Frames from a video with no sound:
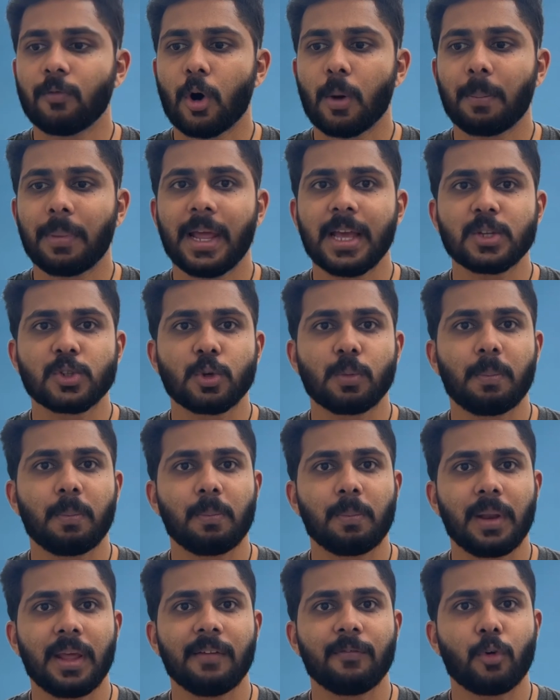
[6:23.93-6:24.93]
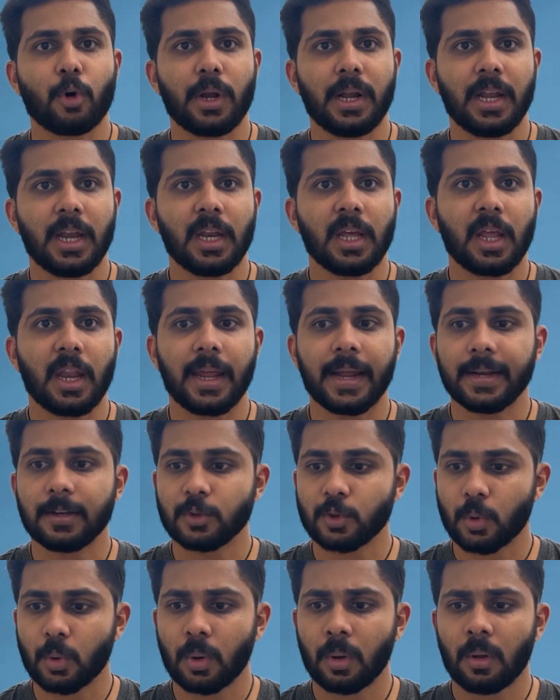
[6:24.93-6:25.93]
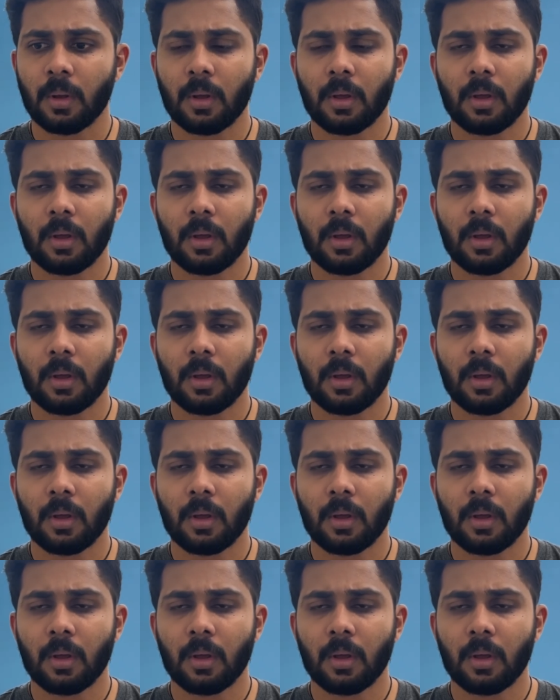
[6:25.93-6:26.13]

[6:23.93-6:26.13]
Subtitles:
players to play for Indian cricket. So